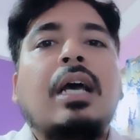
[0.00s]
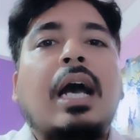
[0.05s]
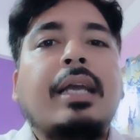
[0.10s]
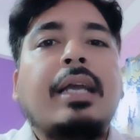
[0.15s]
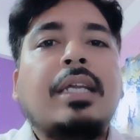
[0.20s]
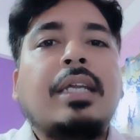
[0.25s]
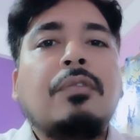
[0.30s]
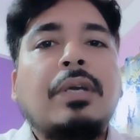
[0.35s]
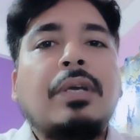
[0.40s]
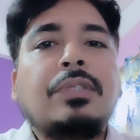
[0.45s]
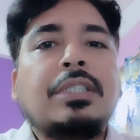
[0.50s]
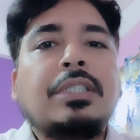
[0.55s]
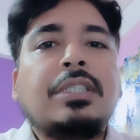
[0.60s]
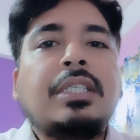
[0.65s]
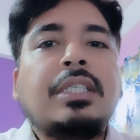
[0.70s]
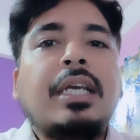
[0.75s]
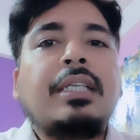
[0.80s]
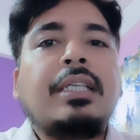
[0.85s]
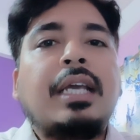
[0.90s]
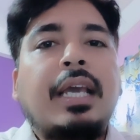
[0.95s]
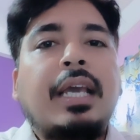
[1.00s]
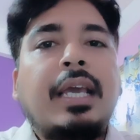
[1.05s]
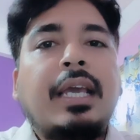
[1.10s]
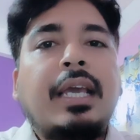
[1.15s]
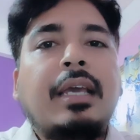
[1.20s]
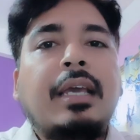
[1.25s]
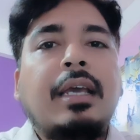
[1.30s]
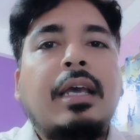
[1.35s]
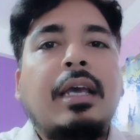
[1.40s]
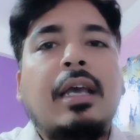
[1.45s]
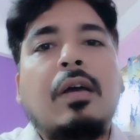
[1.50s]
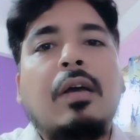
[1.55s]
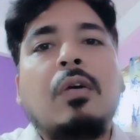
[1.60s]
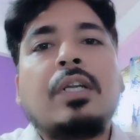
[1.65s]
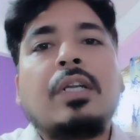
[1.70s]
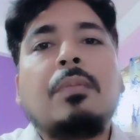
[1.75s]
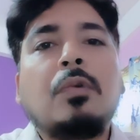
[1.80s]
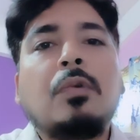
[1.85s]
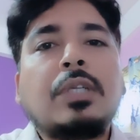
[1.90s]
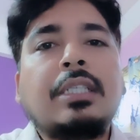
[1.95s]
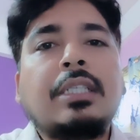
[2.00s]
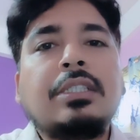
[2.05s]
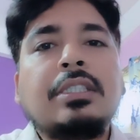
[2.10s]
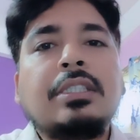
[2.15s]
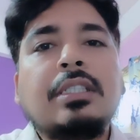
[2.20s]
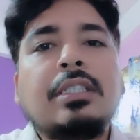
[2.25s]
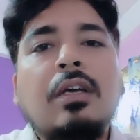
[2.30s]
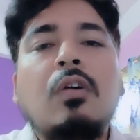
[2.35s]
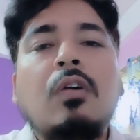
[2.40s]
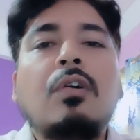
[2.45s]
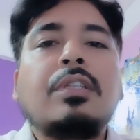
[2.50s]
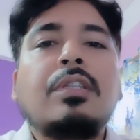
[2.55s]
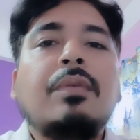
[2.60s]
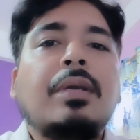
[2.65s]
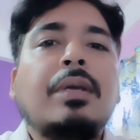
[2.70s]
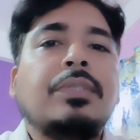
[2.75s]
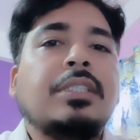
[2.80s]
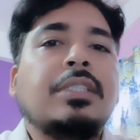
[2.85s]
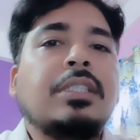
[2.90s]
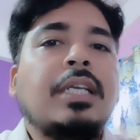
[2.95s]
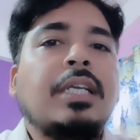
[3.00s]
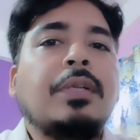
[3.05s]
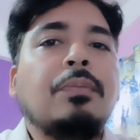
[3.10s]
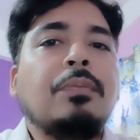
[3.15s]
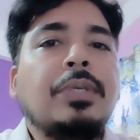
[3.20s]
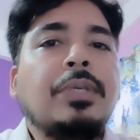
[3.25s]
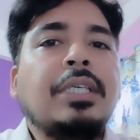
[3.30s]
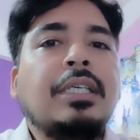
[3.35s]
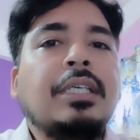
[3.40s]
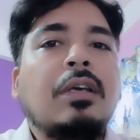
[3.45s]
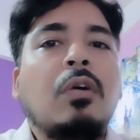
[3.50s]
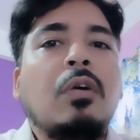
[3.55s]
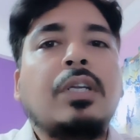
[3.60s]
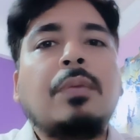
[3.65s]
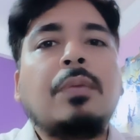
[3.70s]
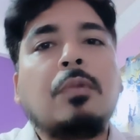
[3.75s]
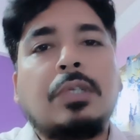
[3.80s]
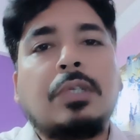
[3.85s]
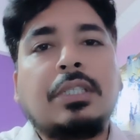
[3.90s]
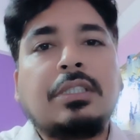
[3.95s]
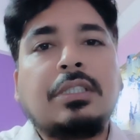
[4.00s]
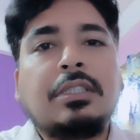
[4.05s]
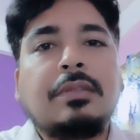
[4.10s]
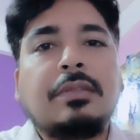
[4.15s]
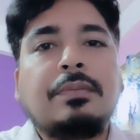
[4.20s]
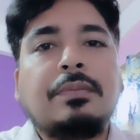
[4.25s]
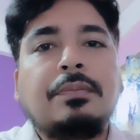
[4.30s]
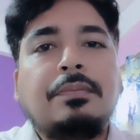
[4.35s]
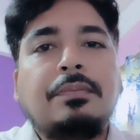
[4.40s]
either 568A on the both ends or the 568B on the both ends.